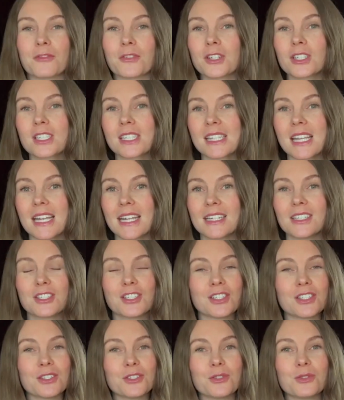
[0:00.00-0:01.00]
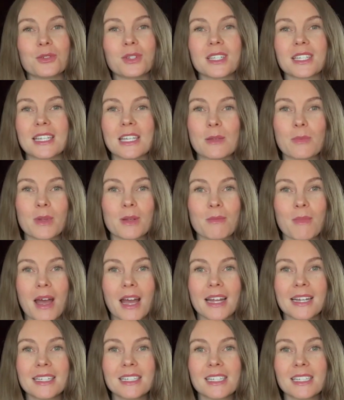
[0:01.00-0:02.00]
first thing to keep in
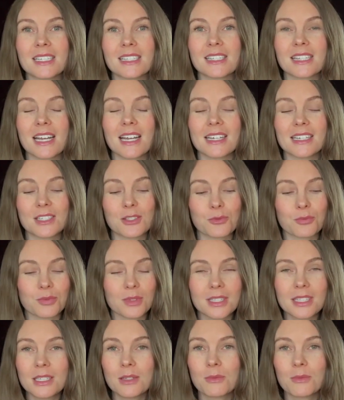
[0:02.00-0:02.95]
mind is that it's really